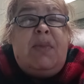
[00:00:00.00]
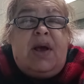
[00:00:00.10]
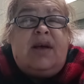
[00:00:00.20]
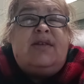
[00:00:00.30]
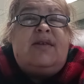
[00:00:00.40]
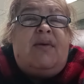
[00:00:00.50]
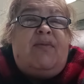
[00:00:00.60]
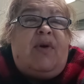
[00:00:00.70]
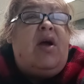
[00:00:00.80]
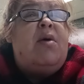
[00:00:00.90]
because
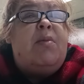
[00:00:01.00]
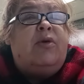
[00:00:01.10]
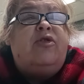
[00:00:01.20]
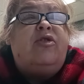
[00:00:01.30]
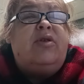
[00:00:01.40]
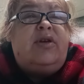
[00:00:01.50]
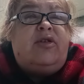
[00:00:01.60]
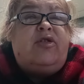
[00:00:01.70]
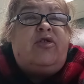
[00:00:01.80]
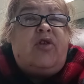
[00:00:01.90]
I'm very emotionally
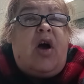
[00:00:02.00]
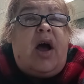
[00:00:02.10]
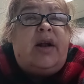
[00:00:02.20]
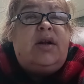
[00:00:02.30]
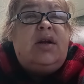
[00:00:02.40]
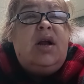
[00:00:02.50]
distraught.